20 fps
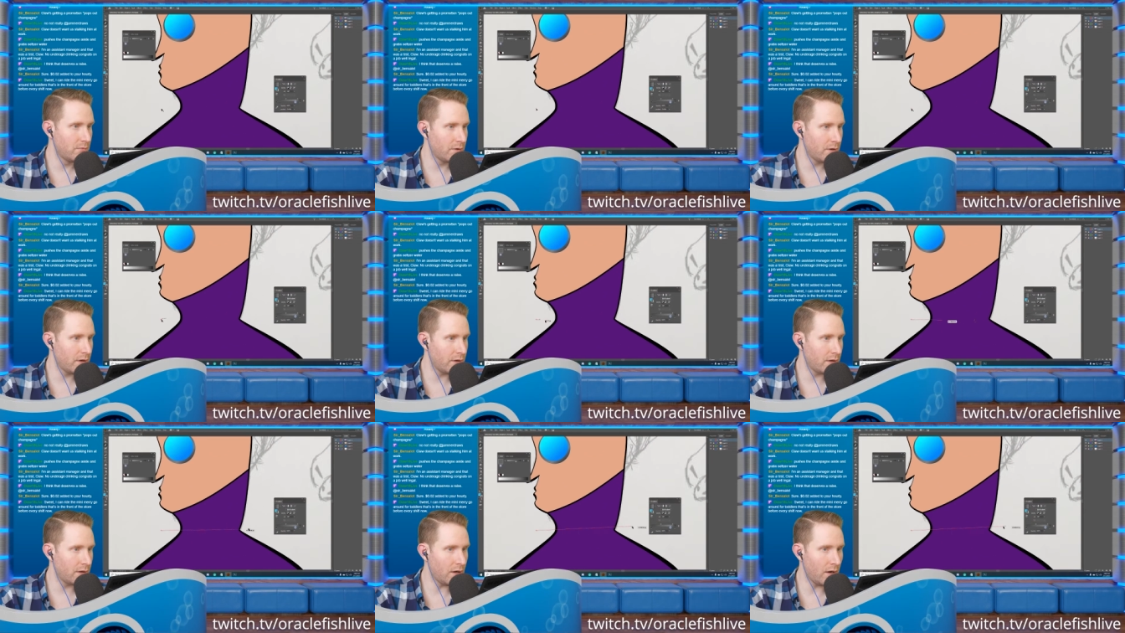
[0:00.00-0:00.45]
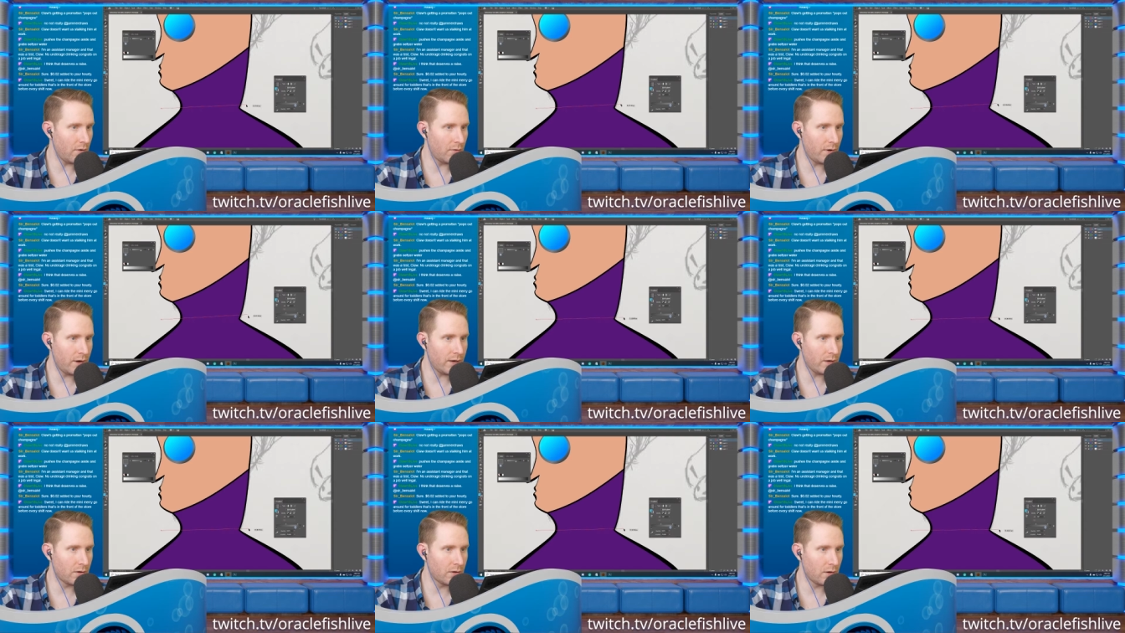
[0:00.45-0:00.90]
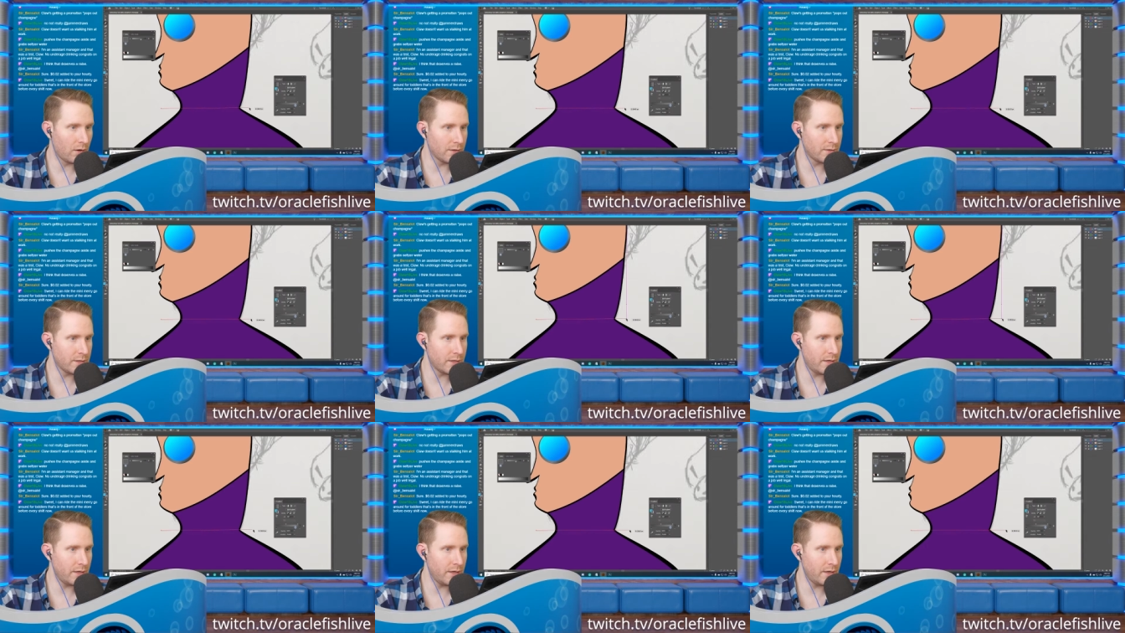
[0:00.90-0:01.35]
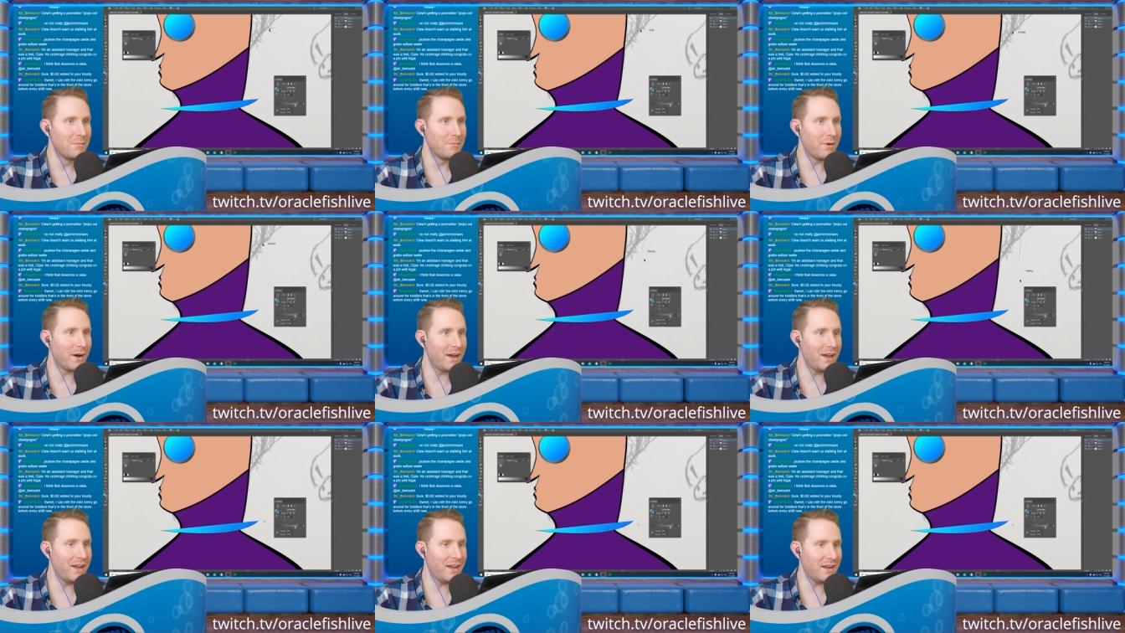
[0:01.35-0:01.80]
We're gonna cut right across here.
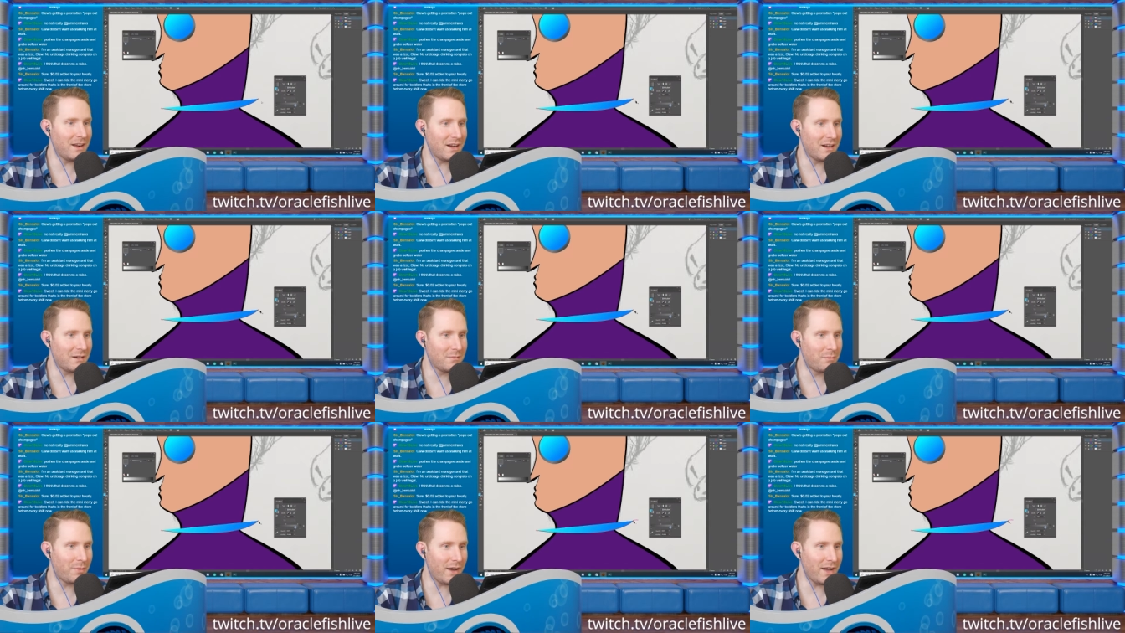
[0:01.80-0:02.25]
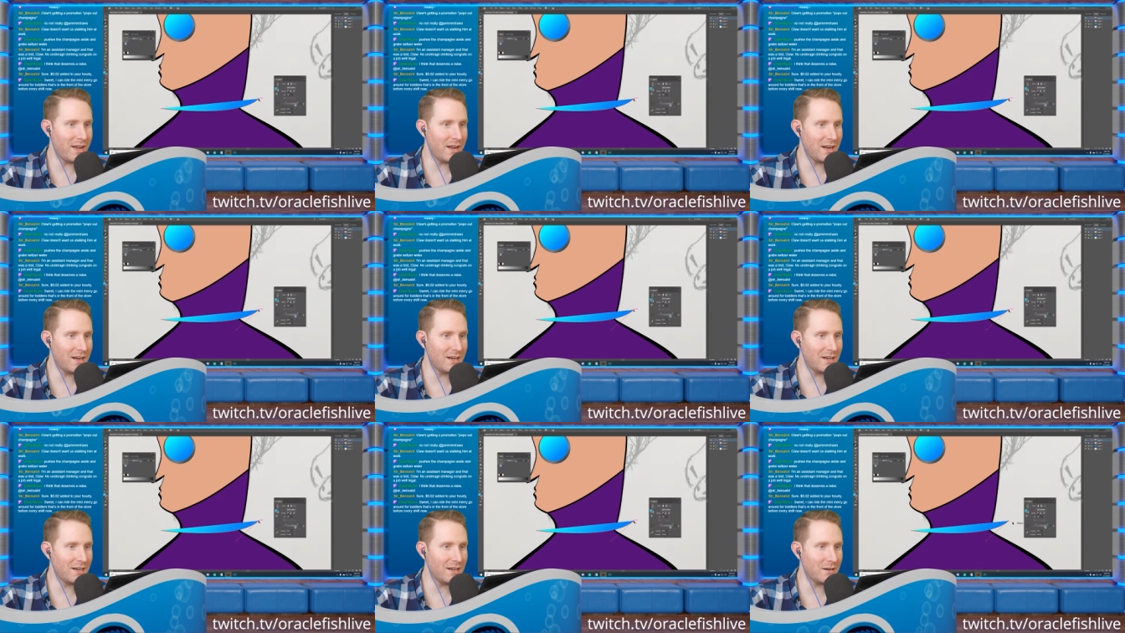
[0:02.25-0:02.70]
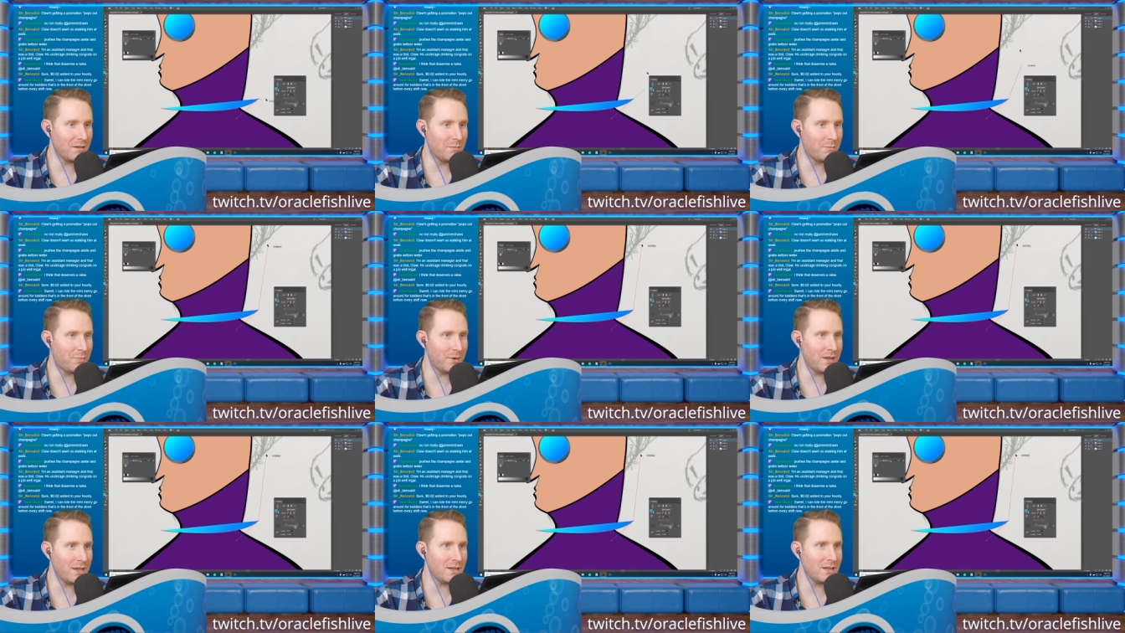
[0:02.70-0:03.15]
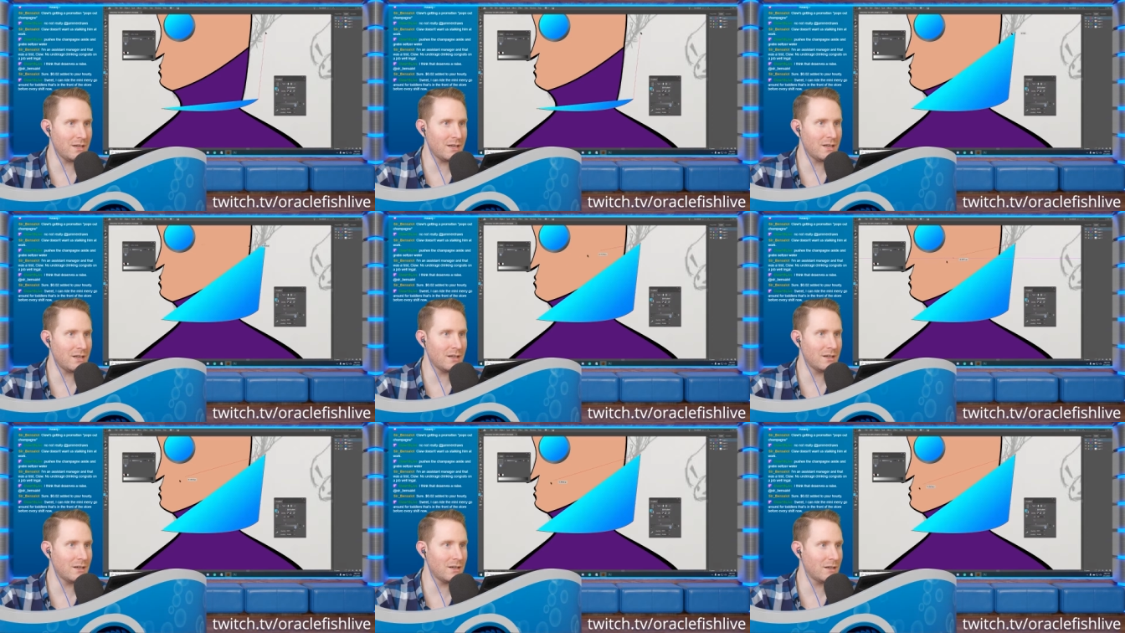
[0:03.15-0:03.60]
Bang, bang,
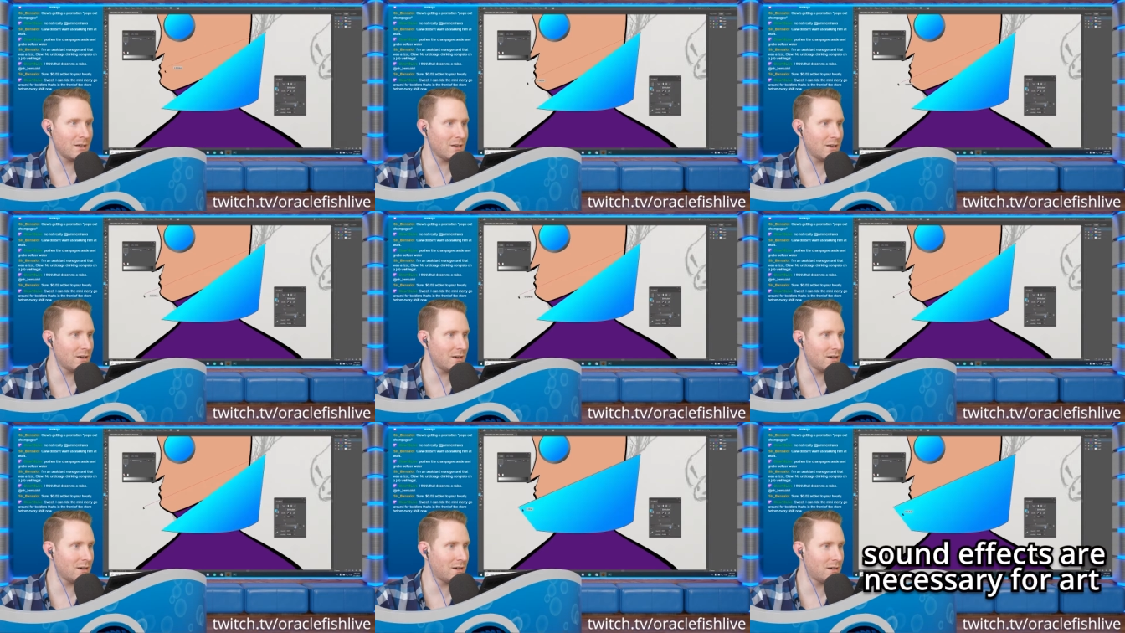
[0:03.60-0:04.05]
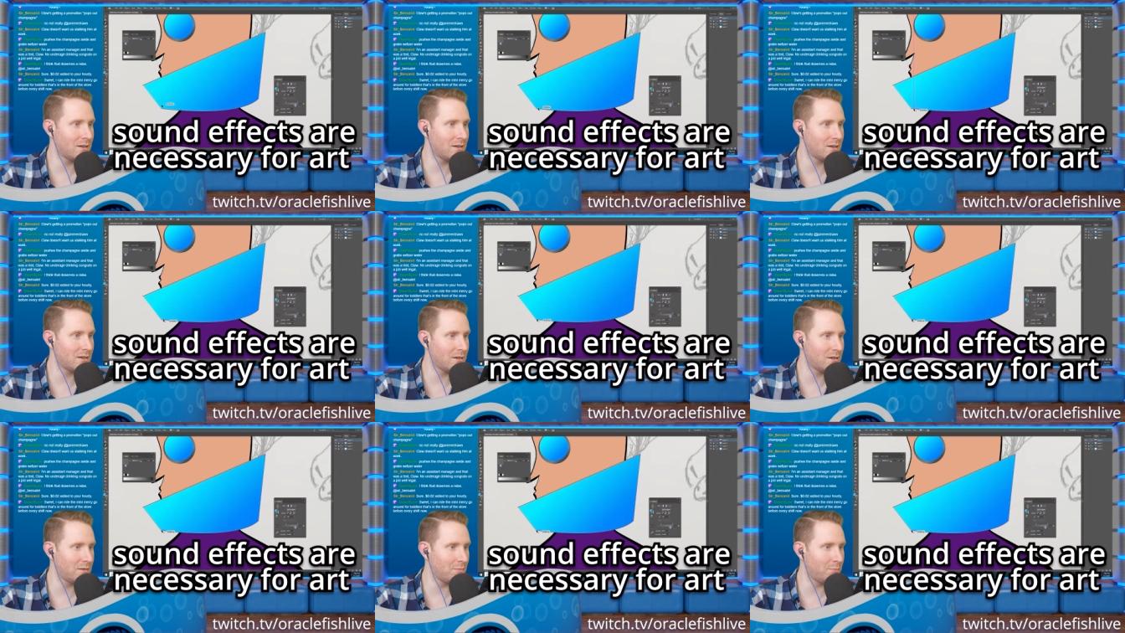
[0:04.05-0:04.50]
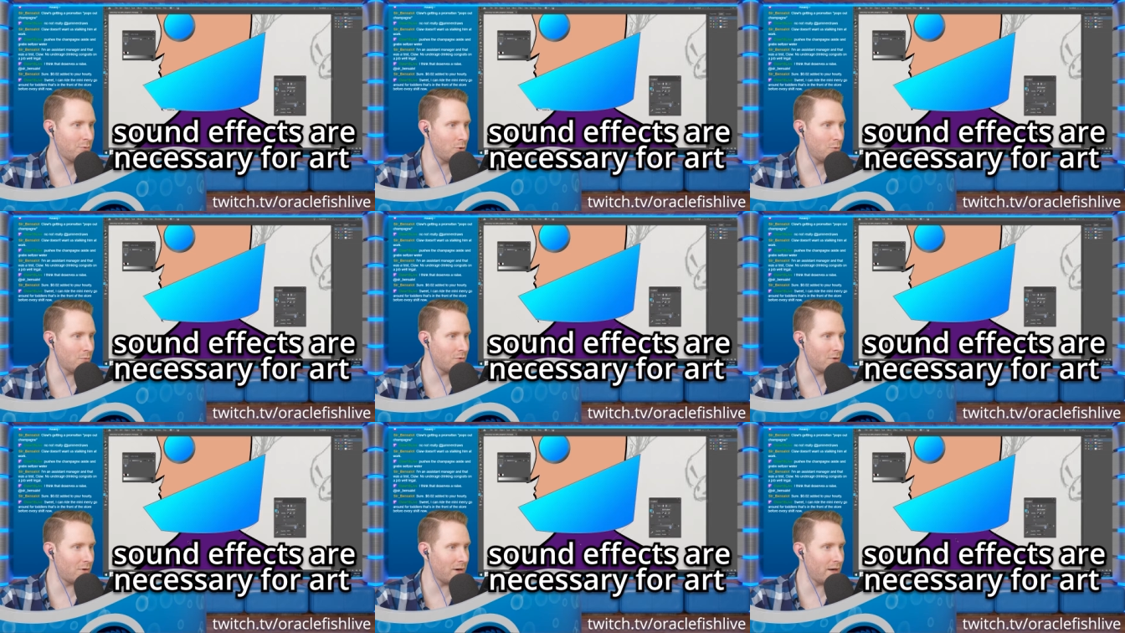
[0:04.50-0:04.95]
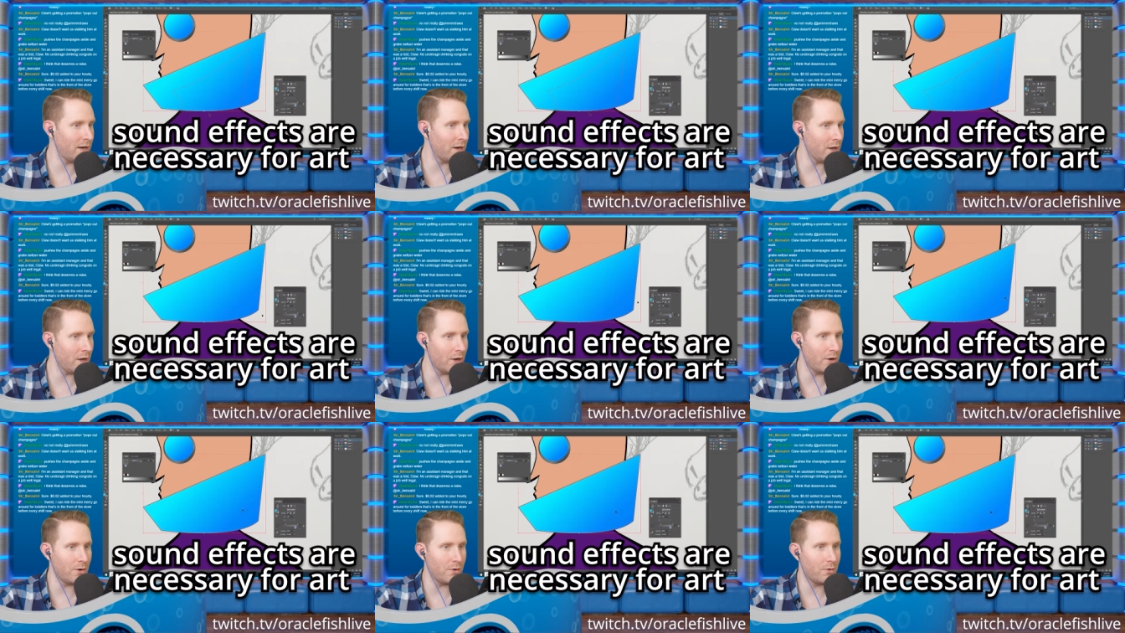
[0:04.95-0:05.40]
bing,
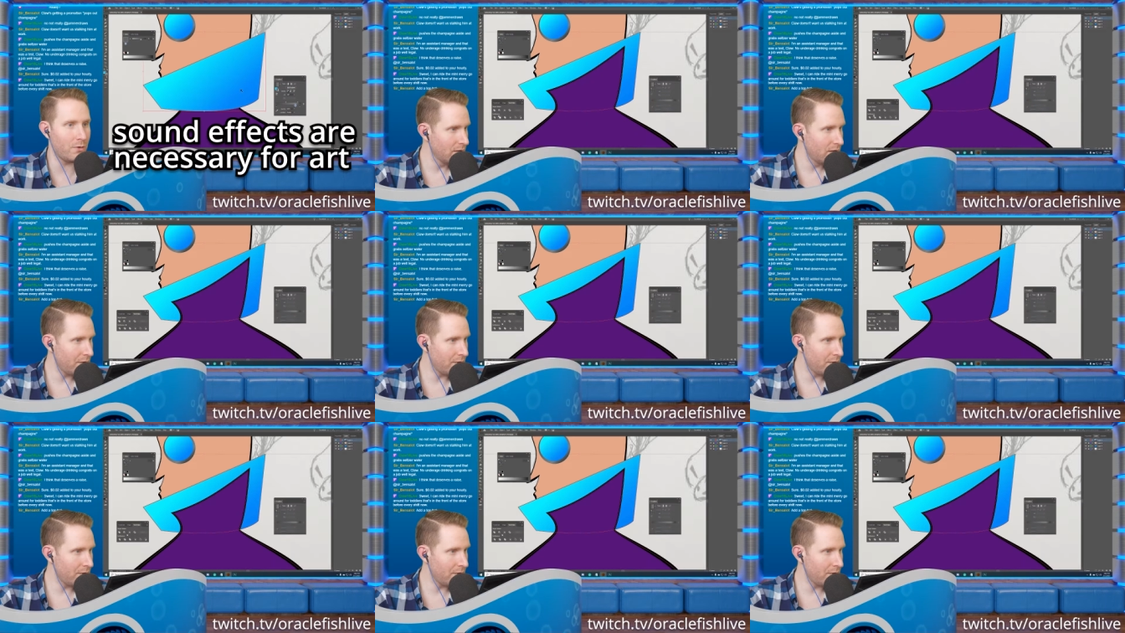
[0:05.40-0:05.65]
boomerino.